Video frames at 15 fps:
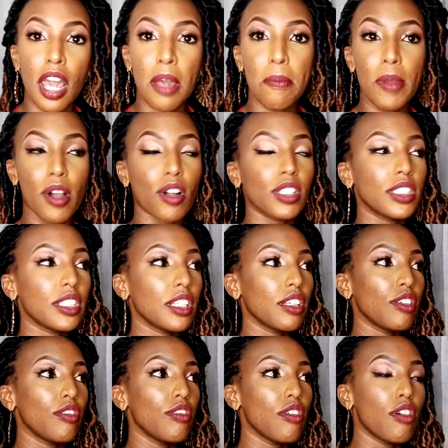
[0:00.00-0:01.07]
Because,
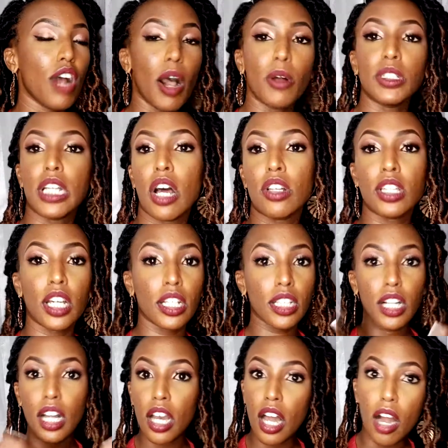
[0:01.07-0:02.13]
you know, I was out there in the
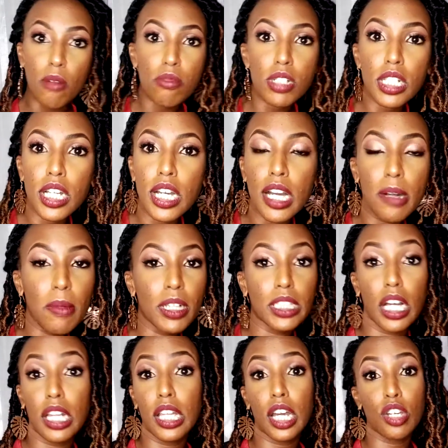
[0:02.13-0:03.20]
club with them. I was
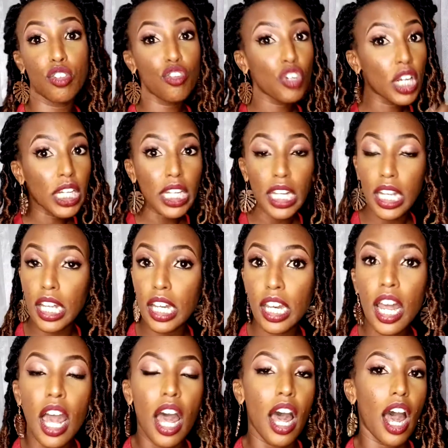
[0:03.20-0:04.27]
out there drinking,
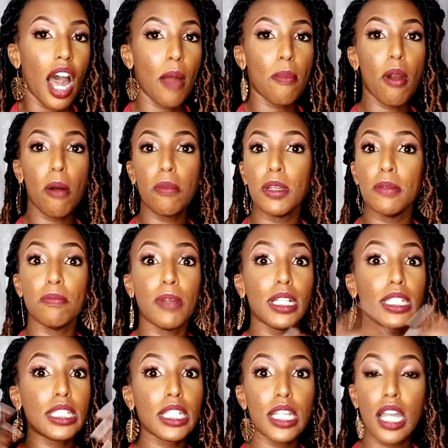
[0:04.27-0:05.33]
probably
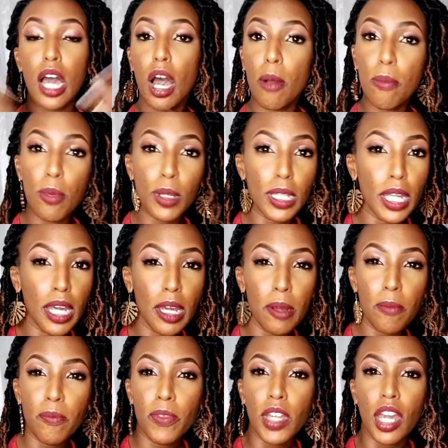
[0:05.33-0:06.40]
messing up with them.